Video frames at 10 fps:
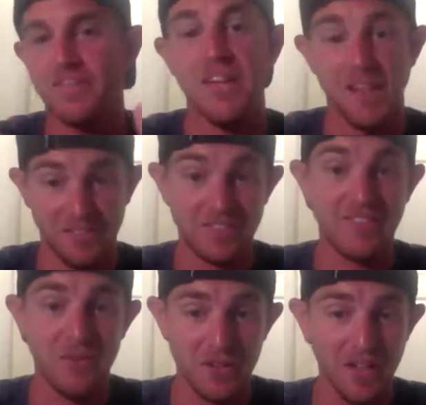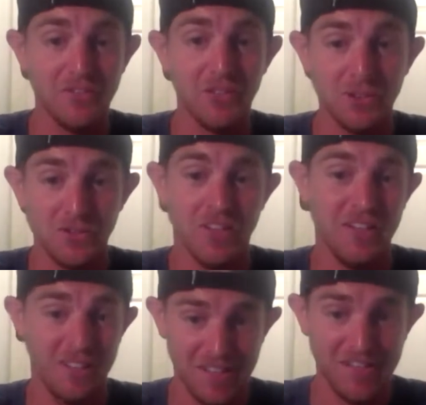Yes. Okay. So you're
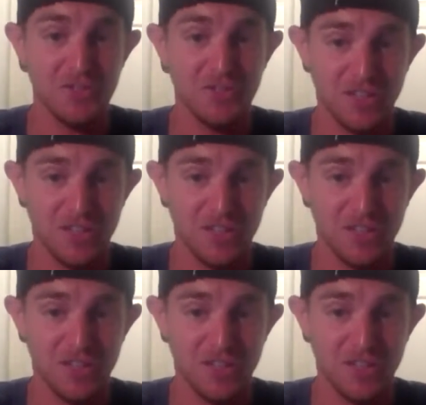saying yes.